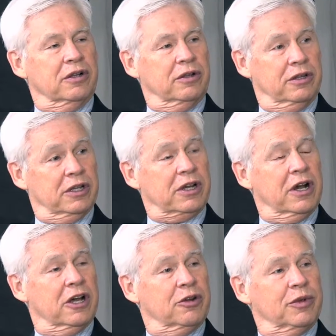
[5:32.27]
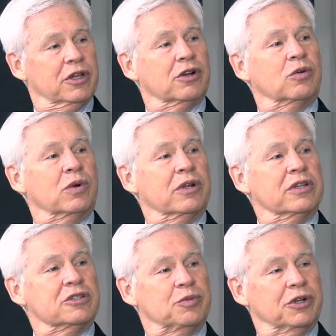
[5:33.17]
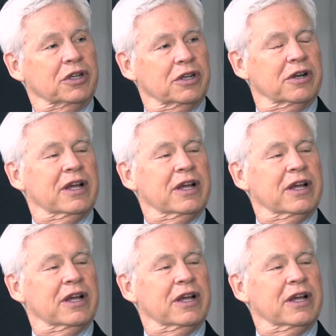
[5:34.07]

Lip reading: the economy or where these particular